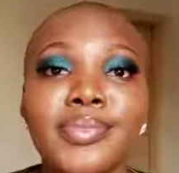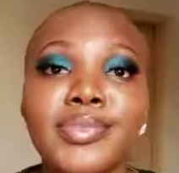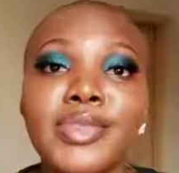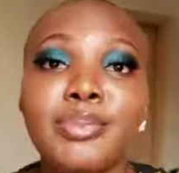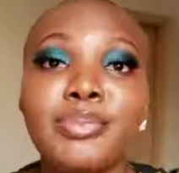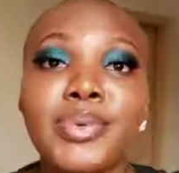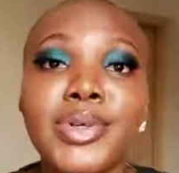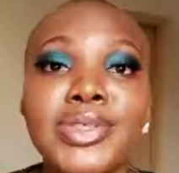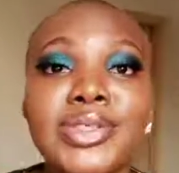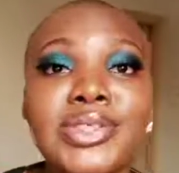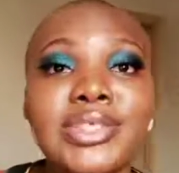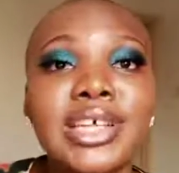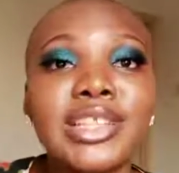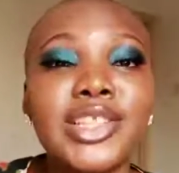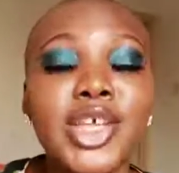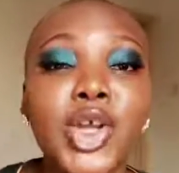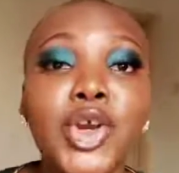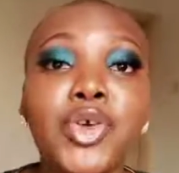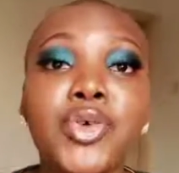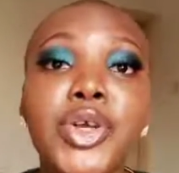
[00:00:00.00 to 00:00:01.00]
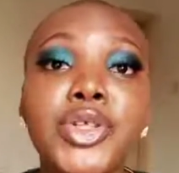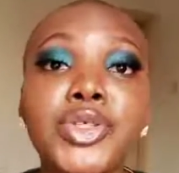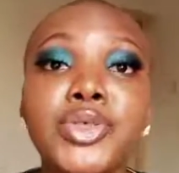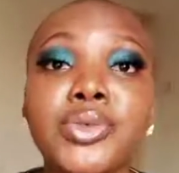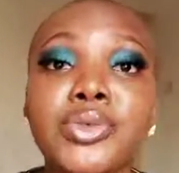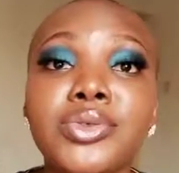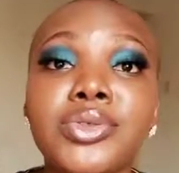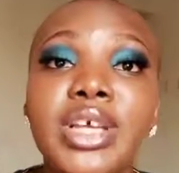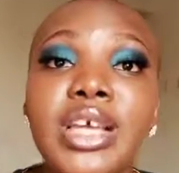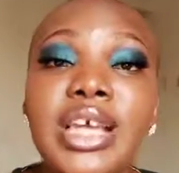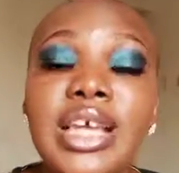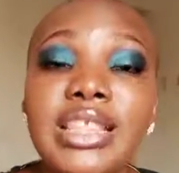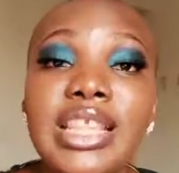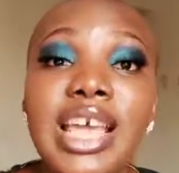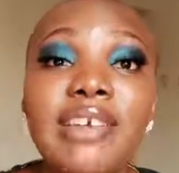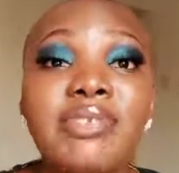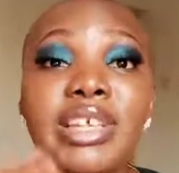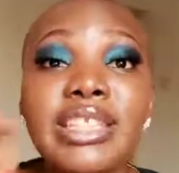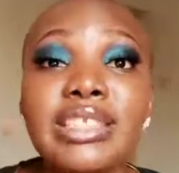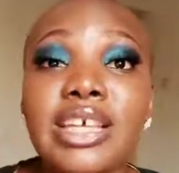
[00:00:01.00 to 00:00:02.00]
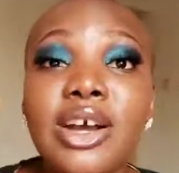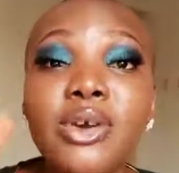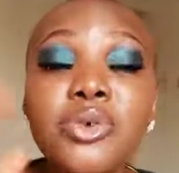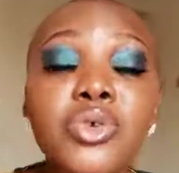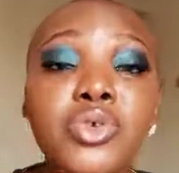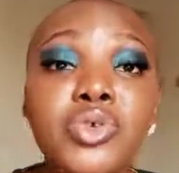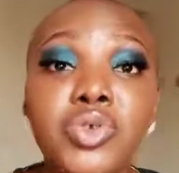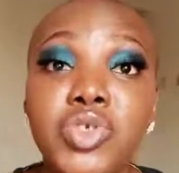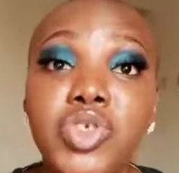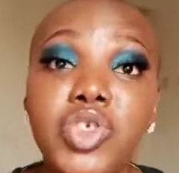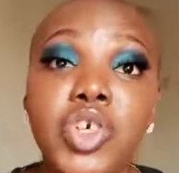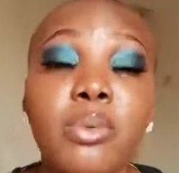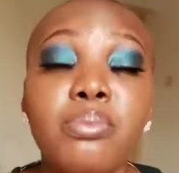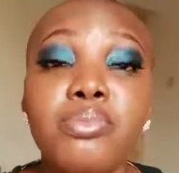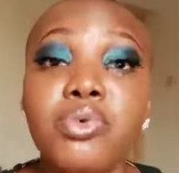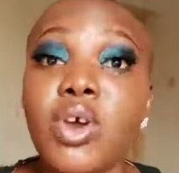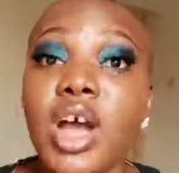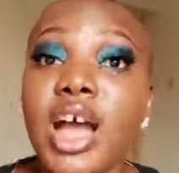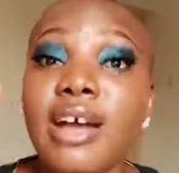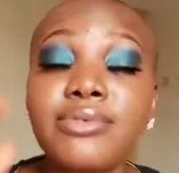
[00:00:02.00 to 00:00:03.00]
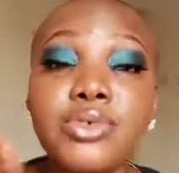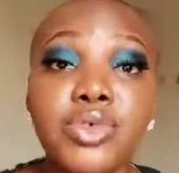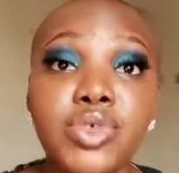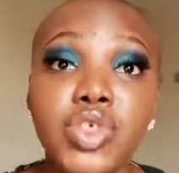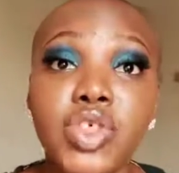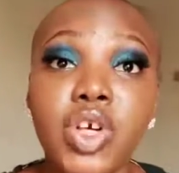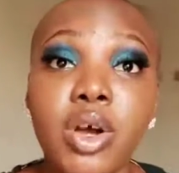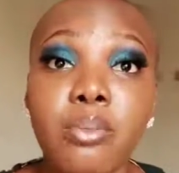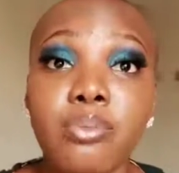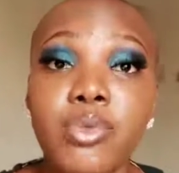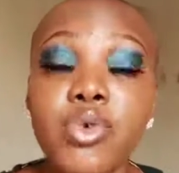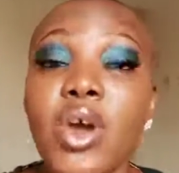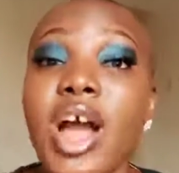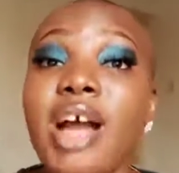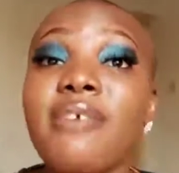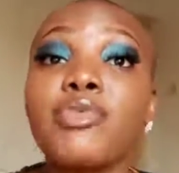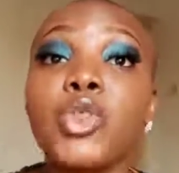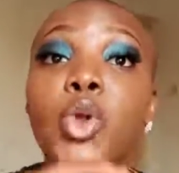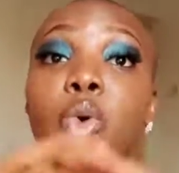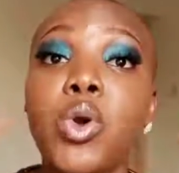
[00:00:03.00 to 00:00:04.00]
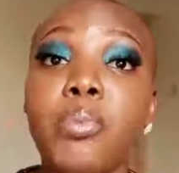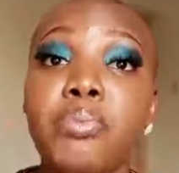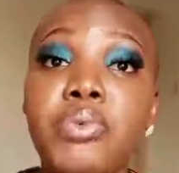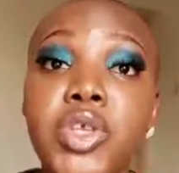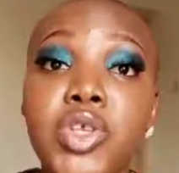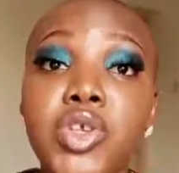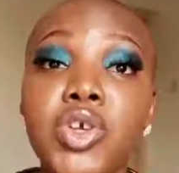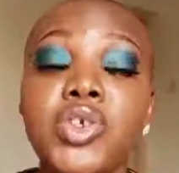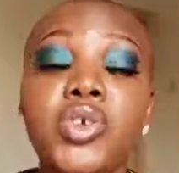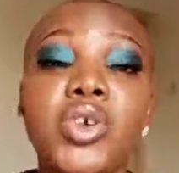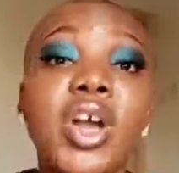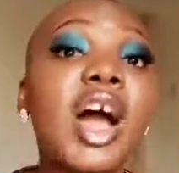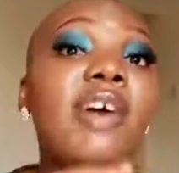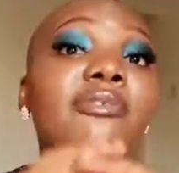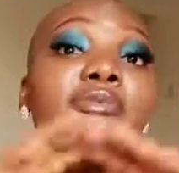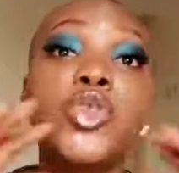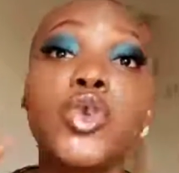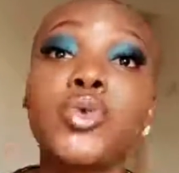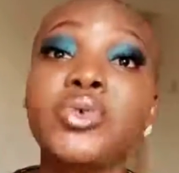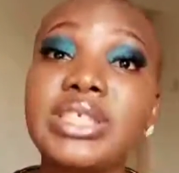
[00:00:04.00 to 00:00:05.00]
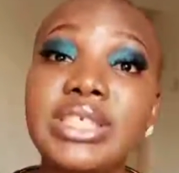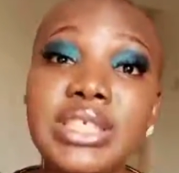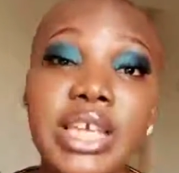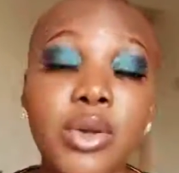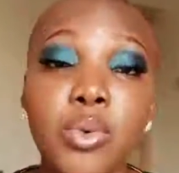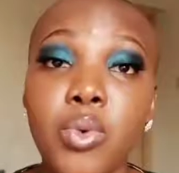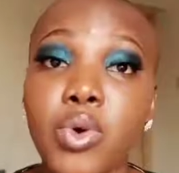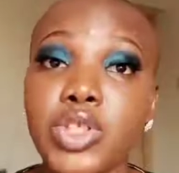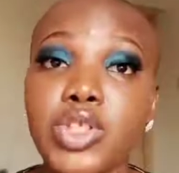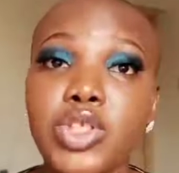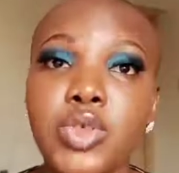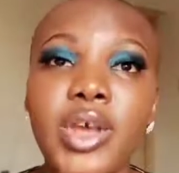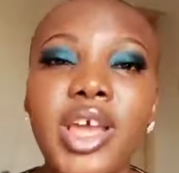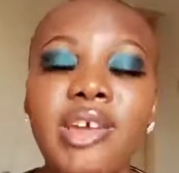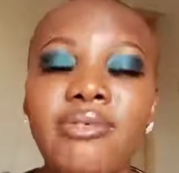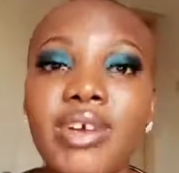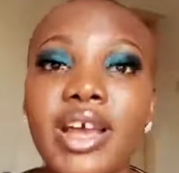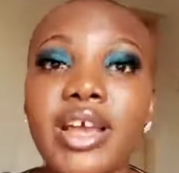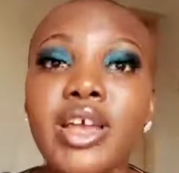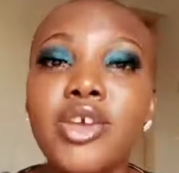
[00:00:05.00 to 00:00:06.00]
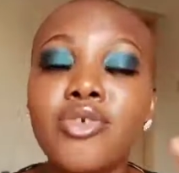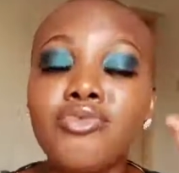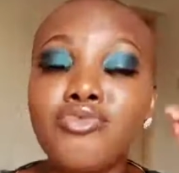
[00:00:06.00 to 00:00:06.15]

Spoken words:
the person that they cradled, that if they tell you to jump, you have to jump. You have no opinion, you have no say whatsoever.